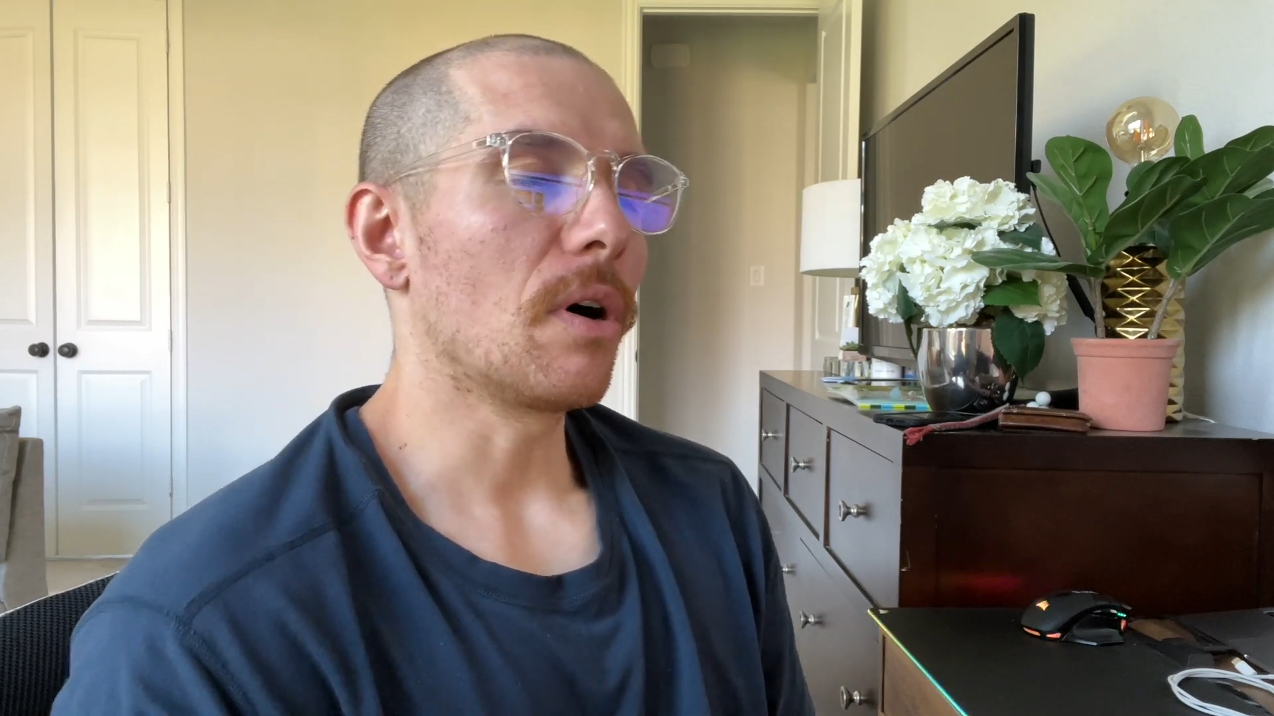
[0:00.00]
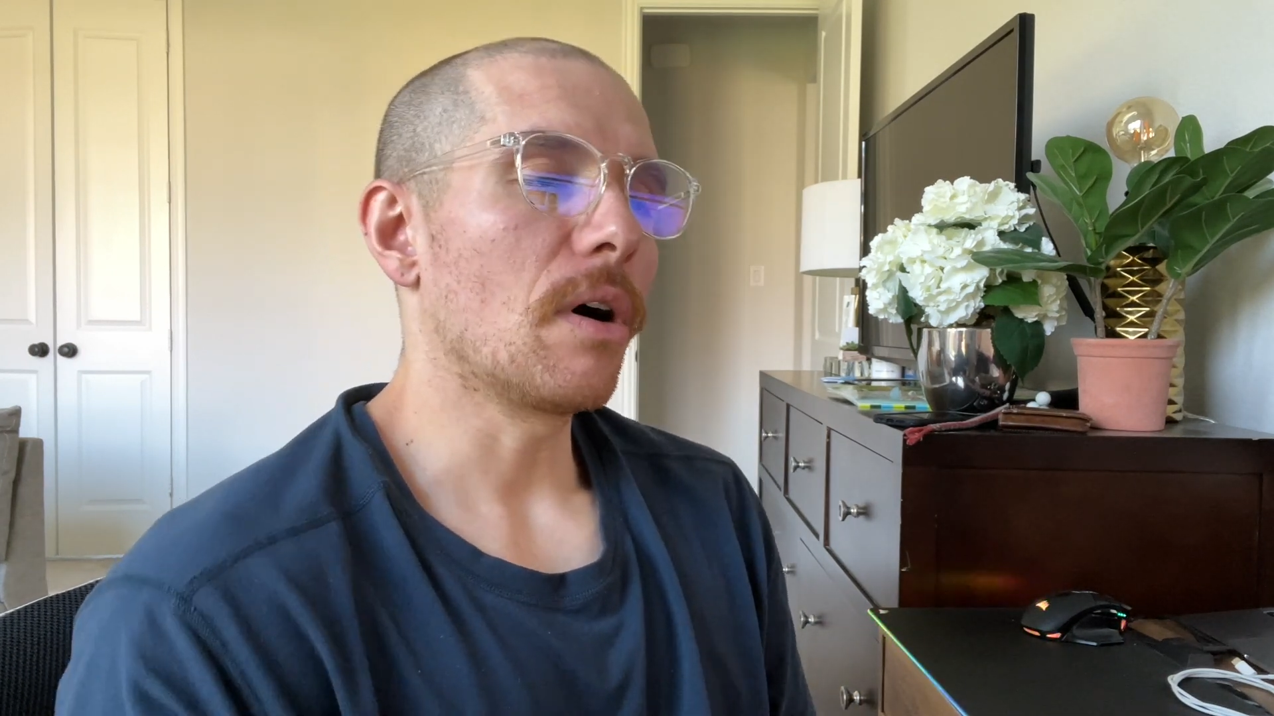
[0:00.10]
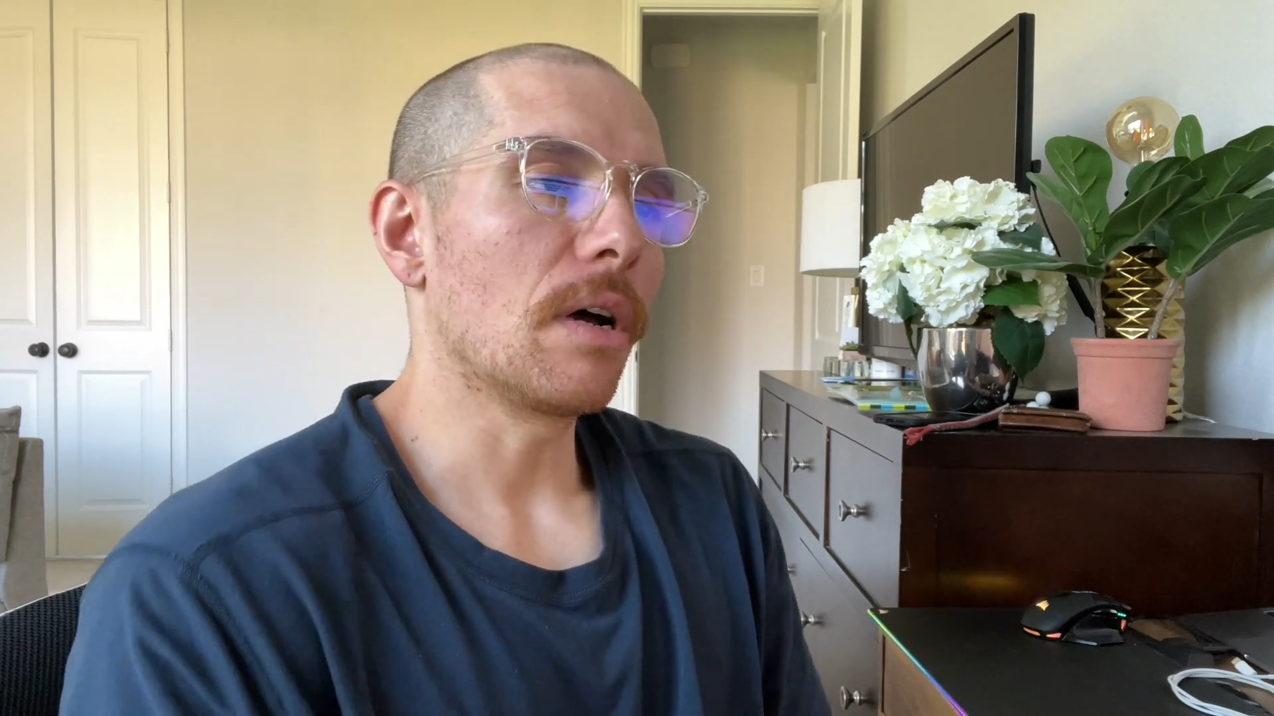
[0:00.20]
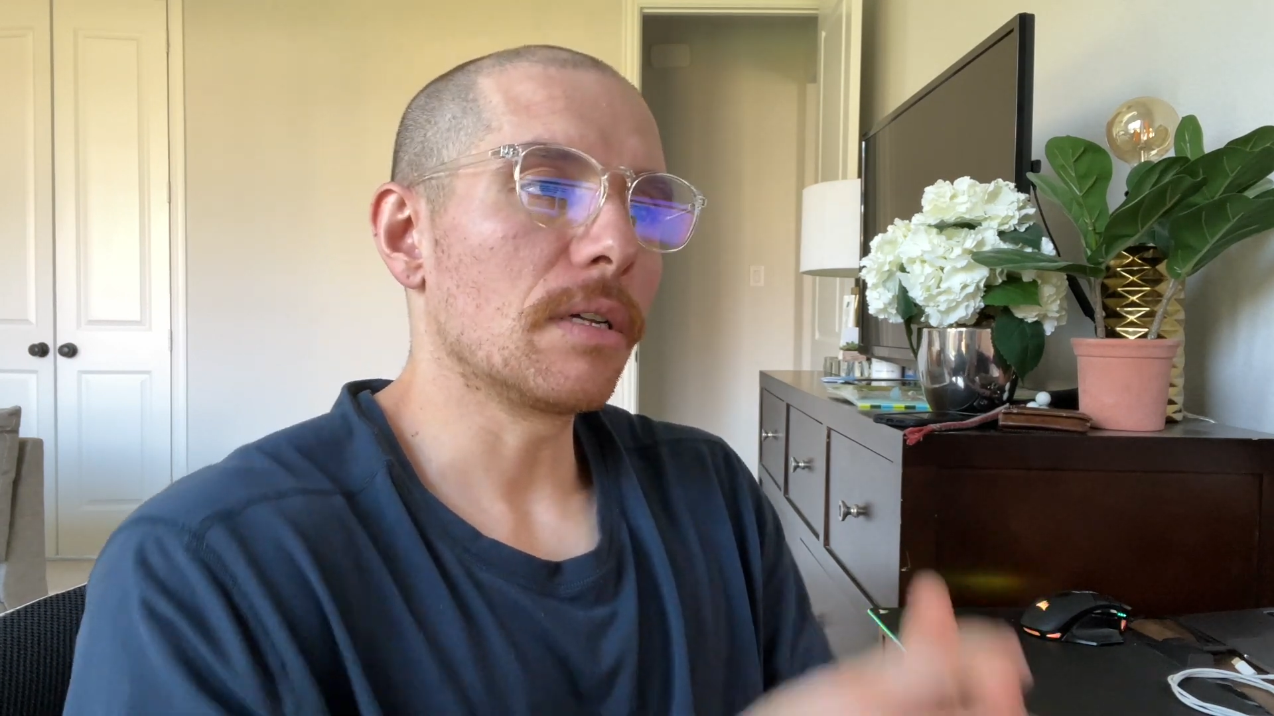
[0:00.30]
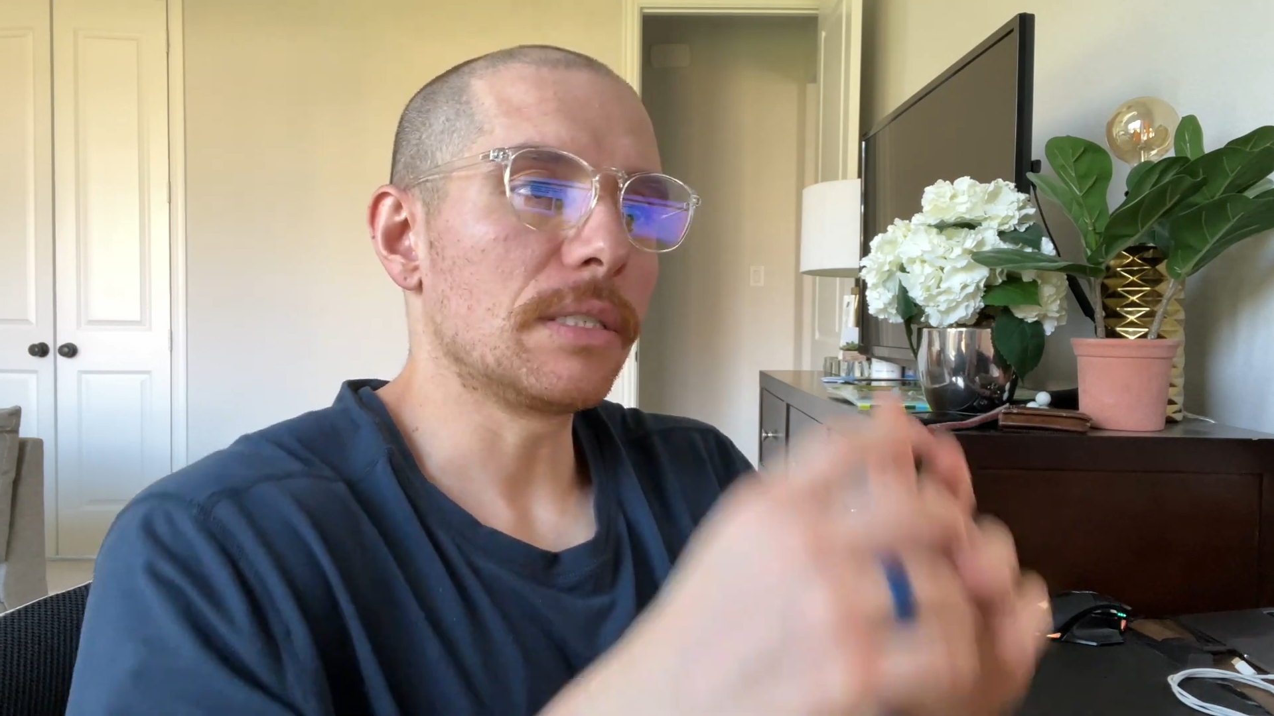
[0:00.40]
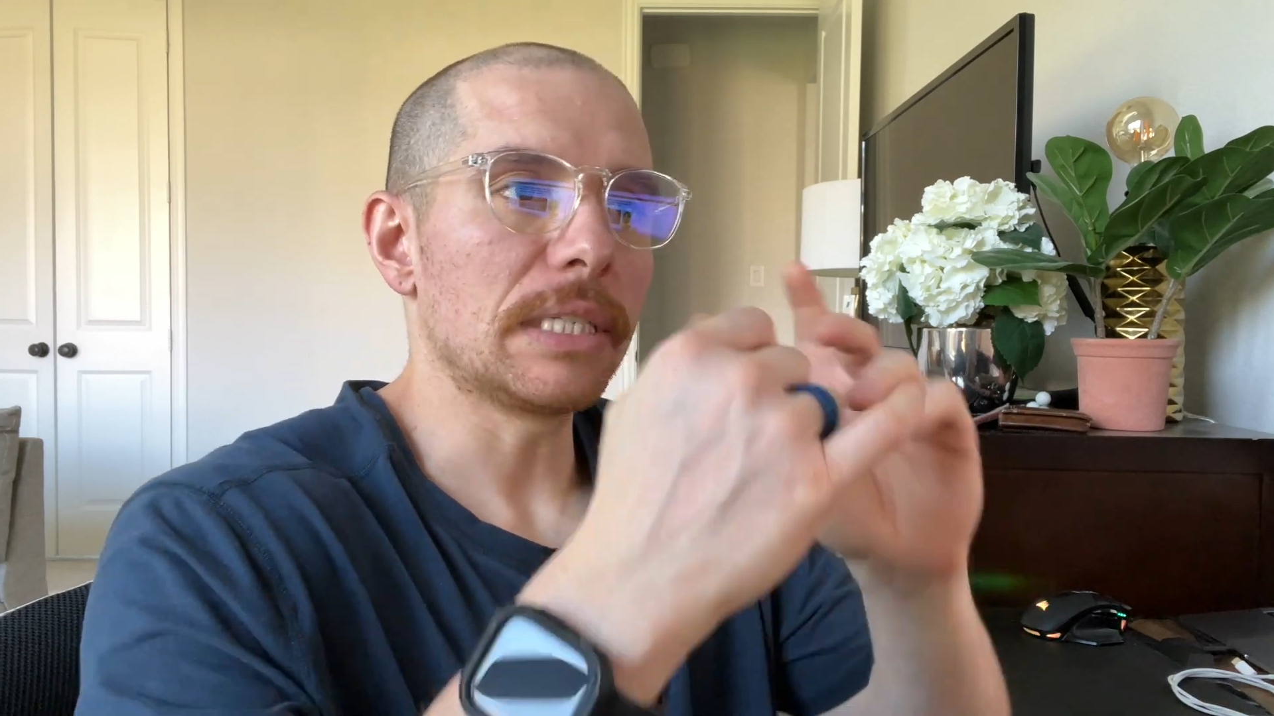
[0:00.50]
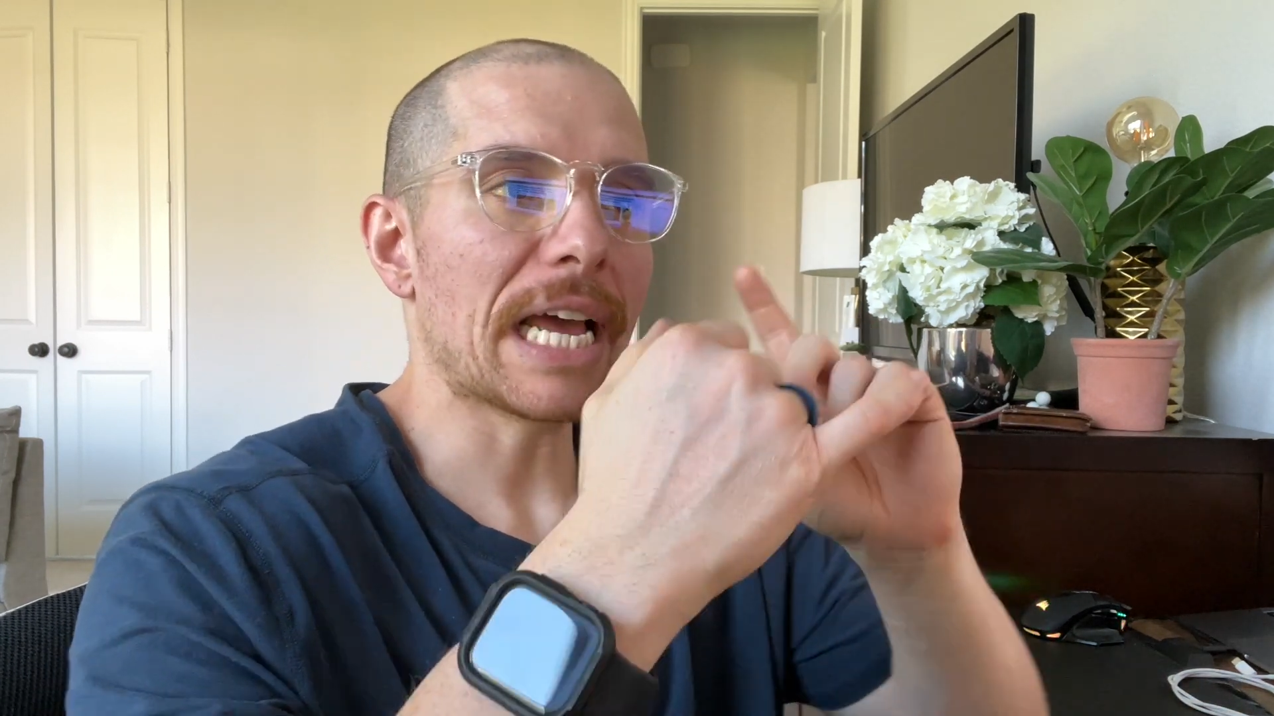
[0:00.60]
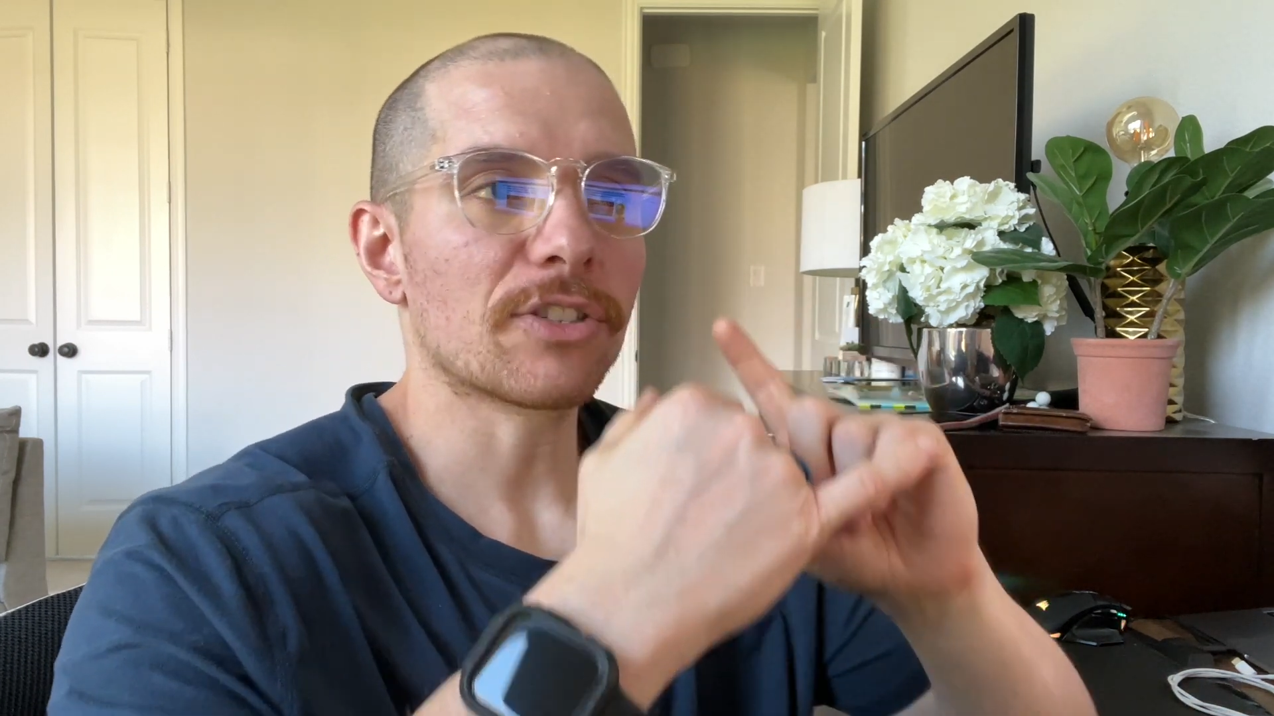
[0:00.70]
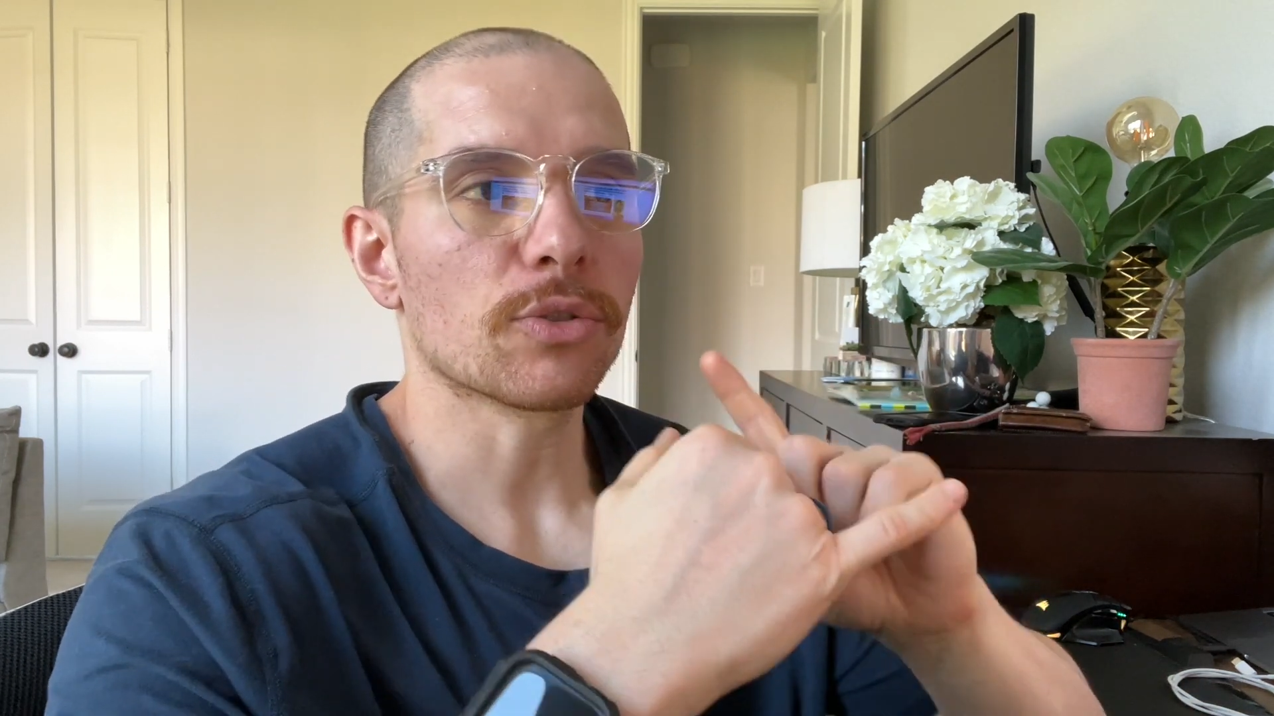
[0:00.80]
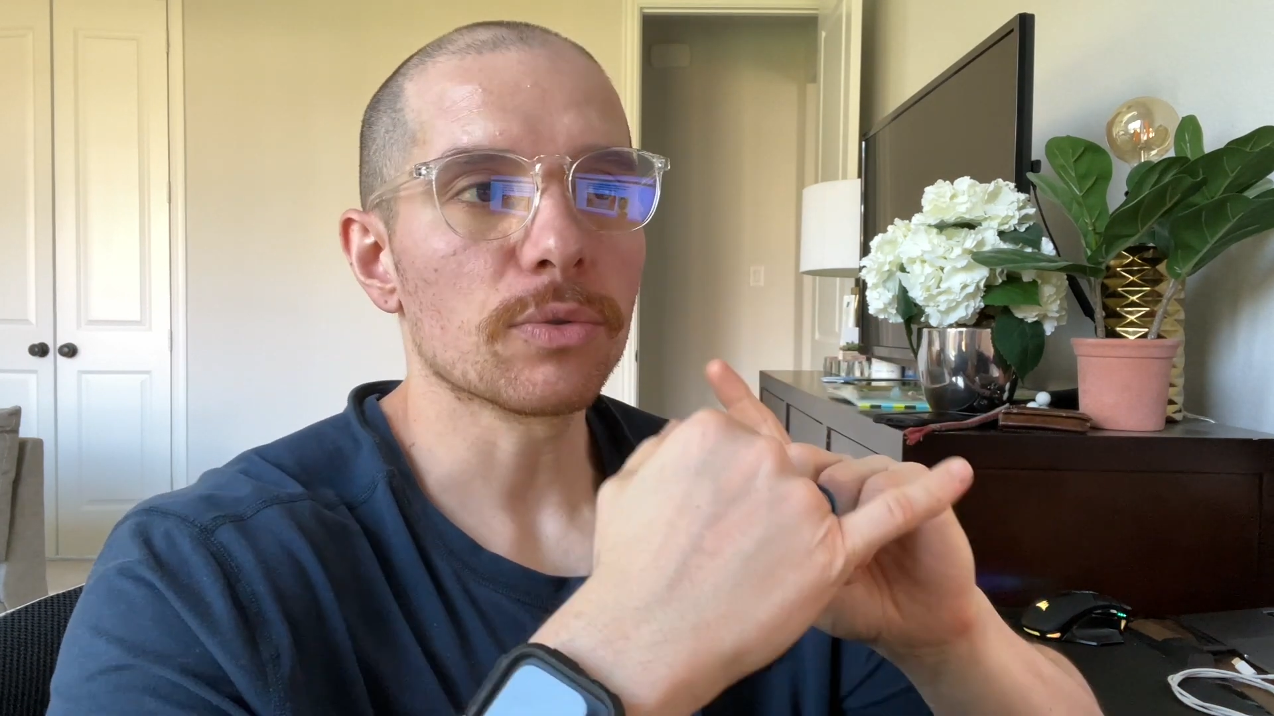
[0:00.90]
on
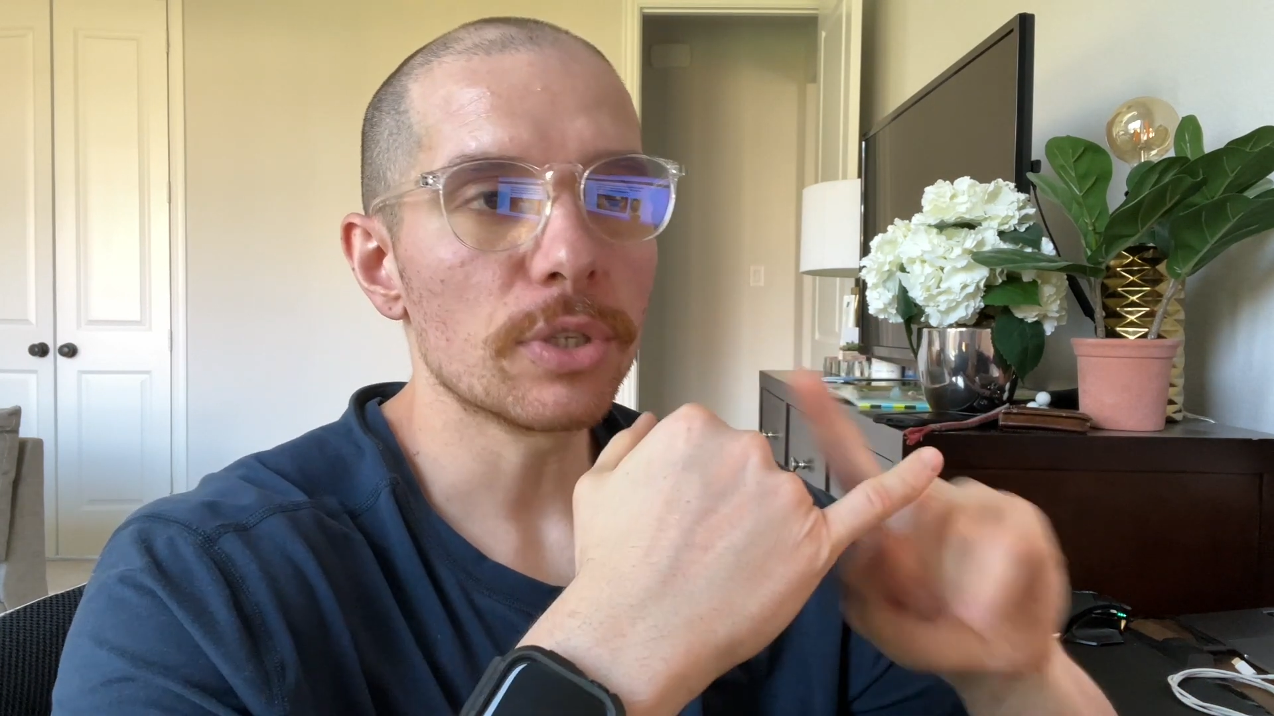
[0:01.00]
Natural